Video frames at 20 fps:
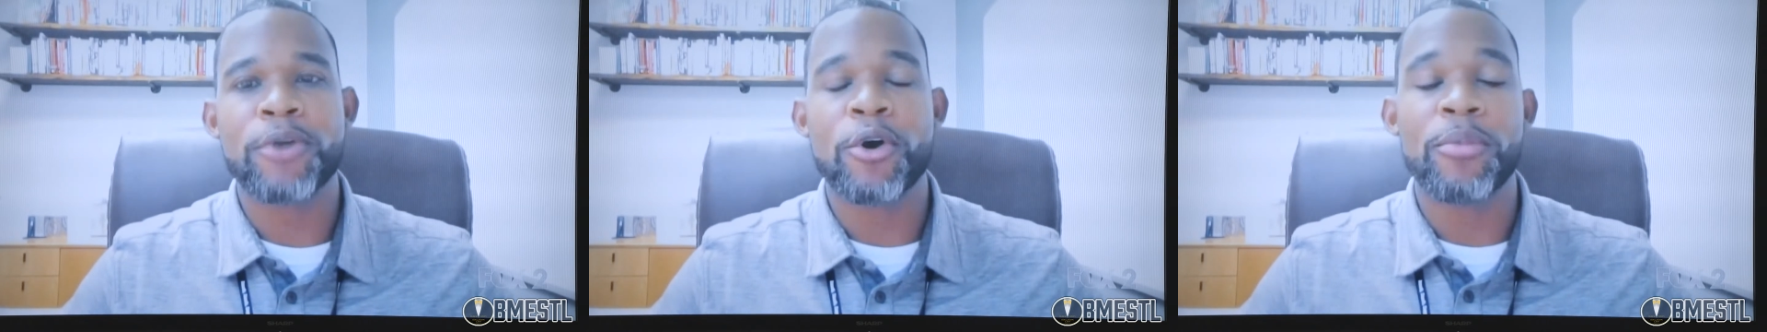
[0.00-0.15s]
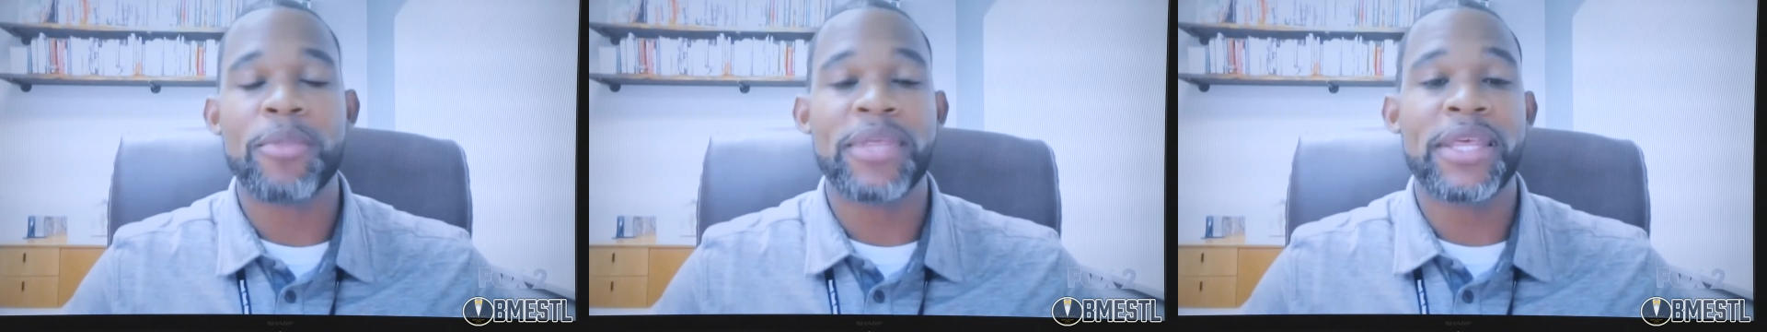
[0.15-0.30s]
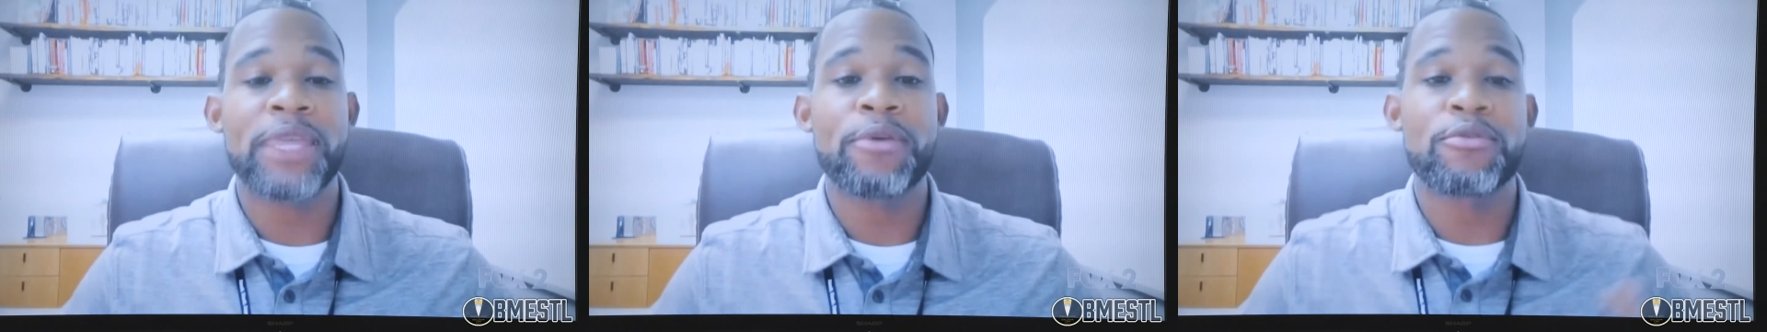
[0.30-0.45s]

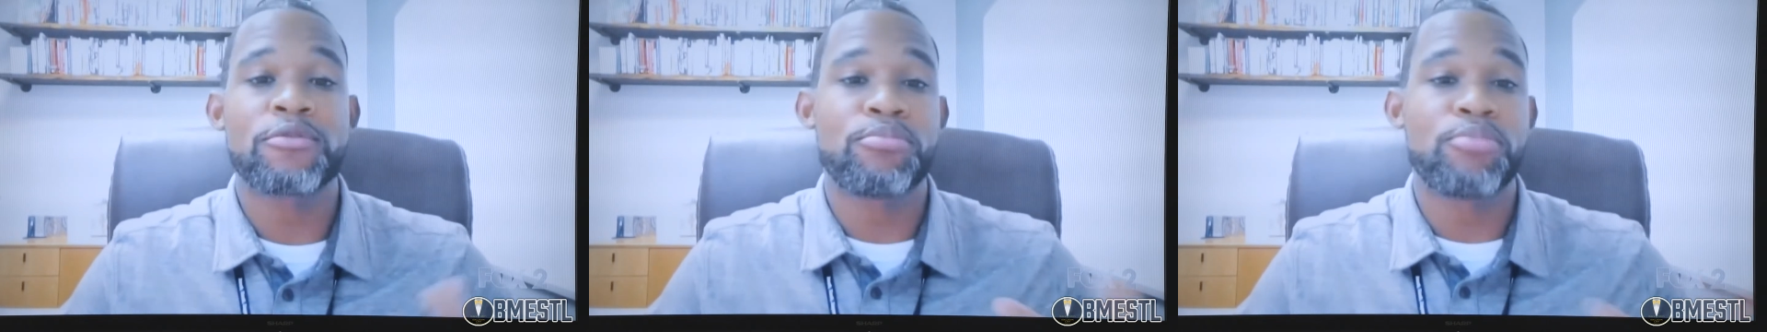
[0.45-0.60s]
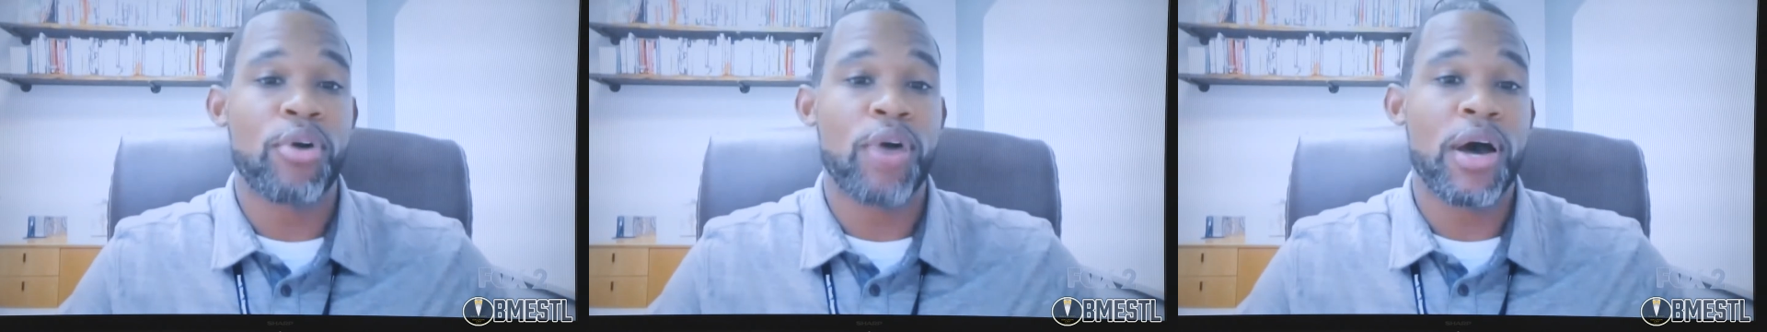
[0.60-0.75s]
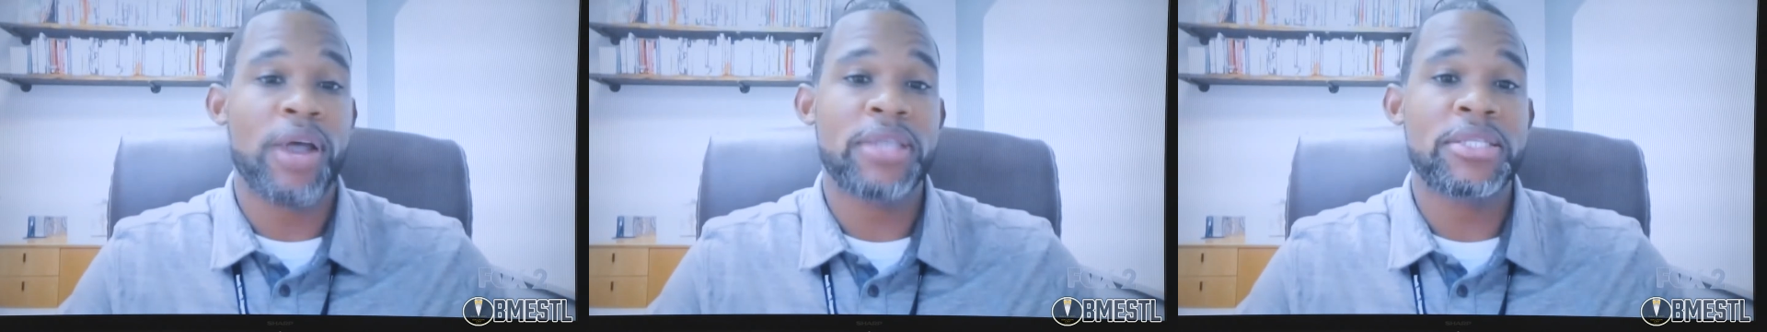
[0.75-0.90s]
moment that it was
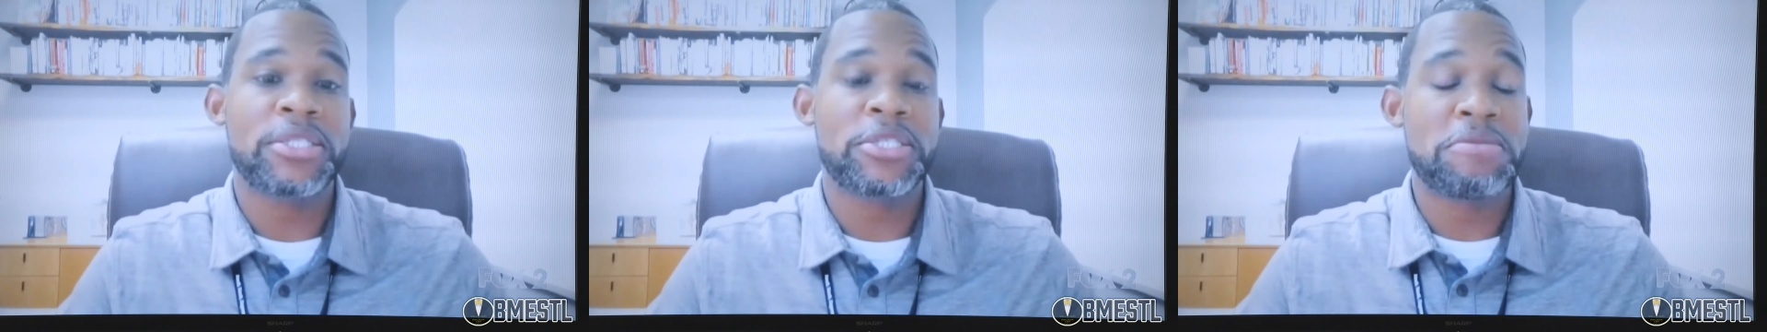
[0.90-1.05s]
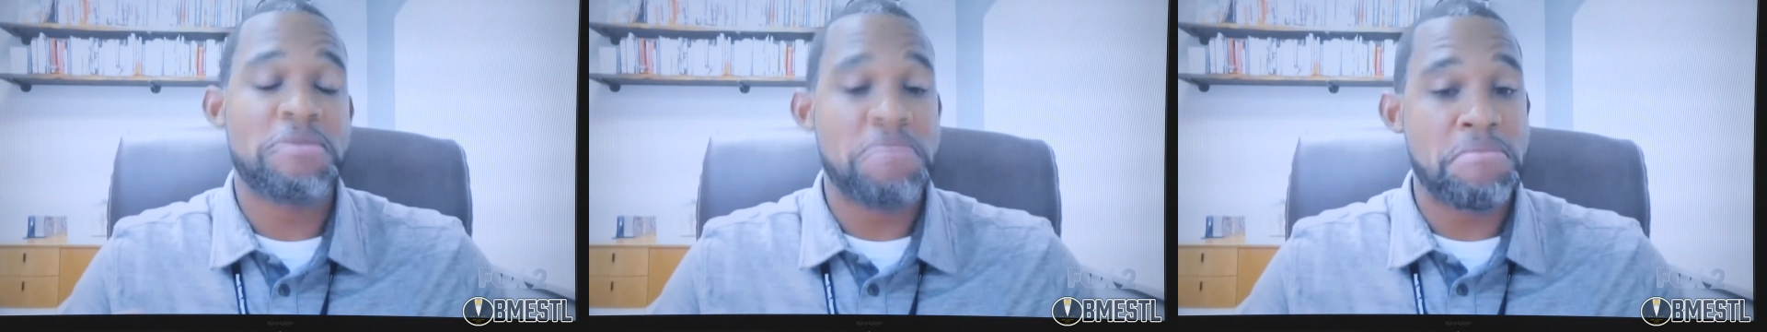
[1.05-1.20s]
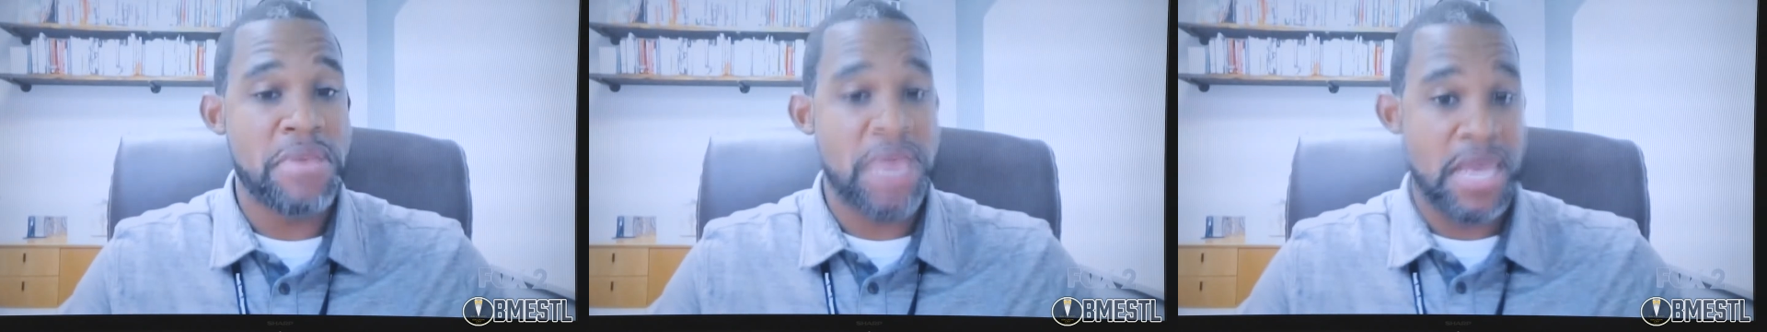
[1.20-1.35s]
brought
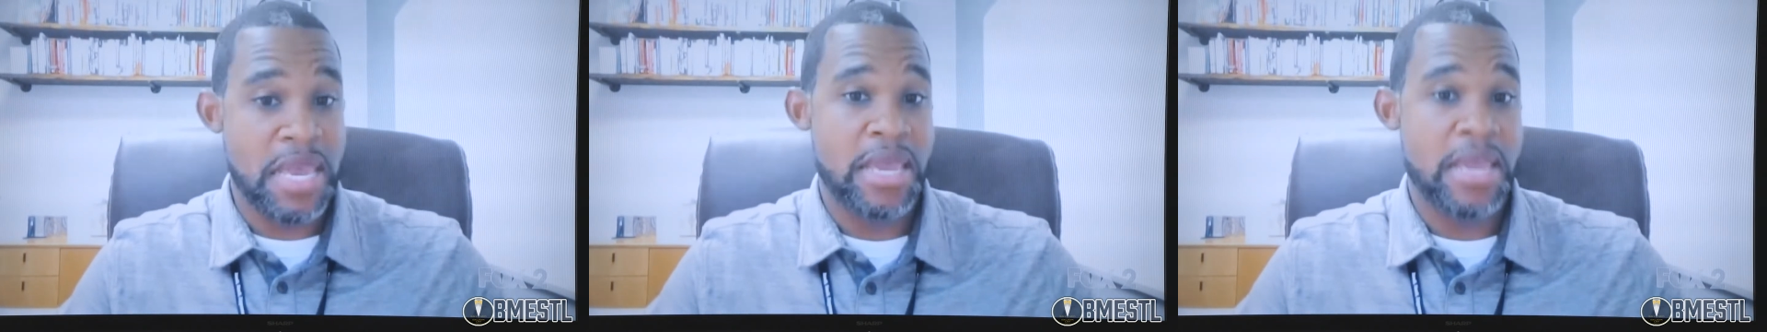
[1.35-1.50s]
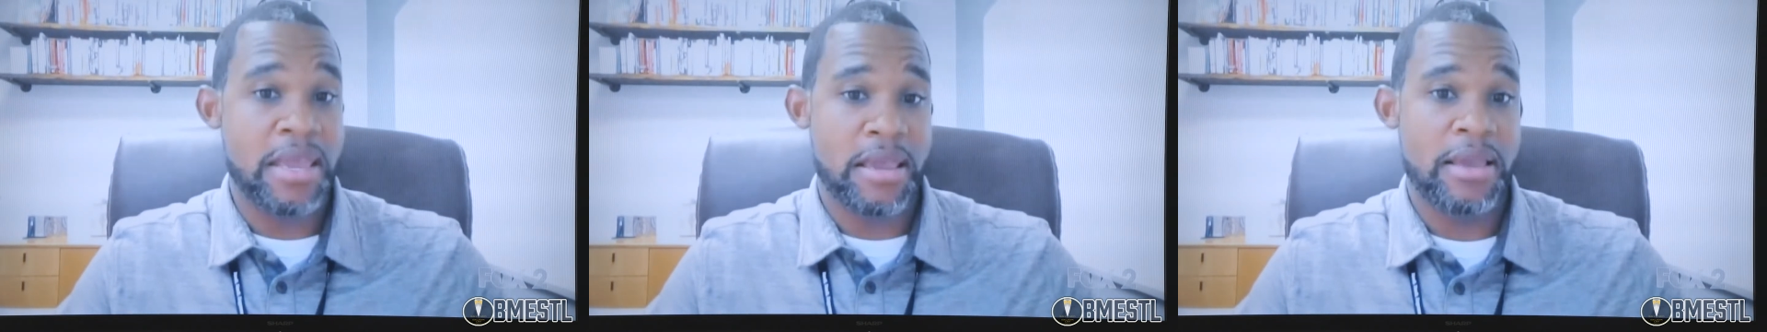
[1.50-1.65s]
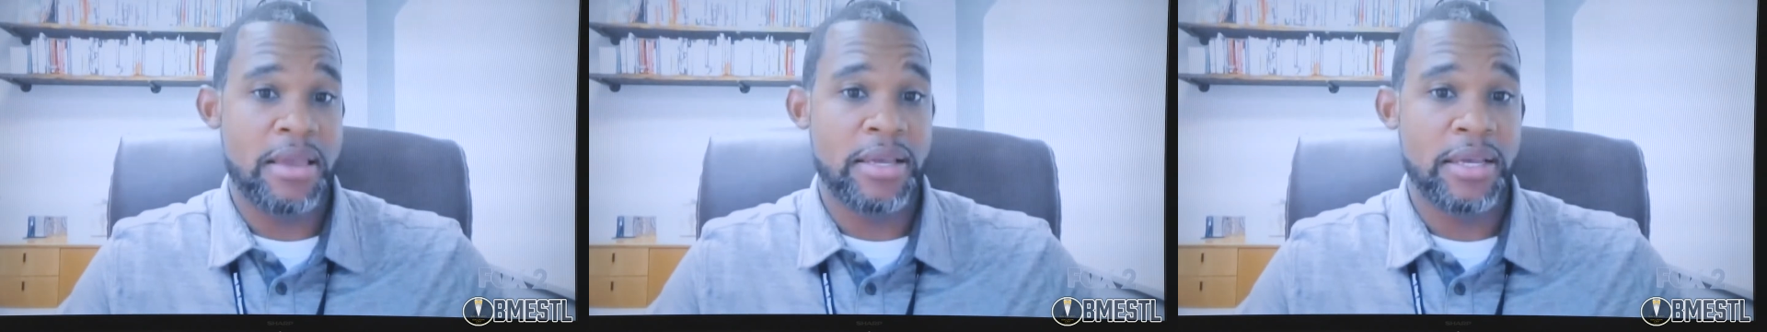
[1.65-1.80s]
to
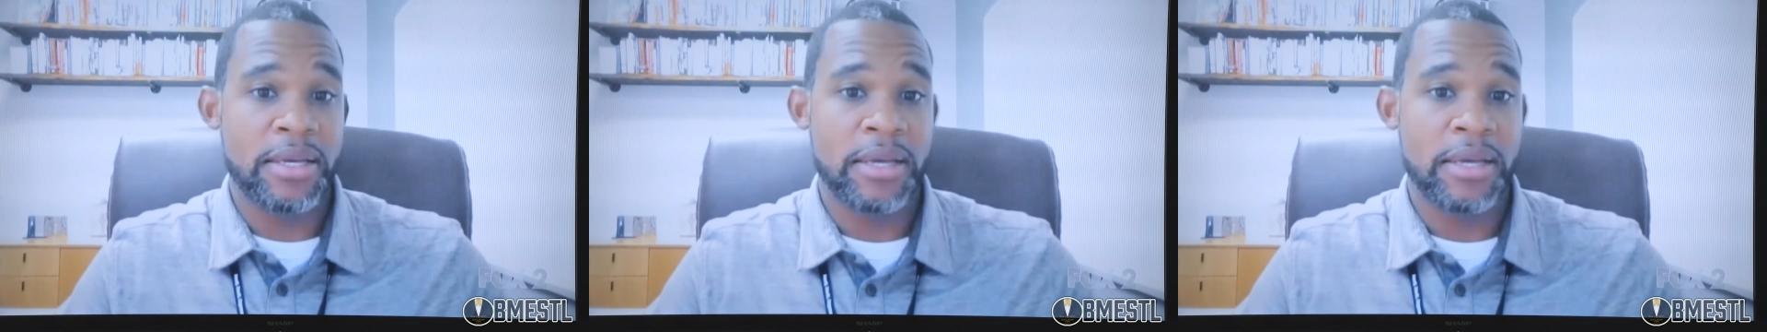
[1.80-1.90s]
me,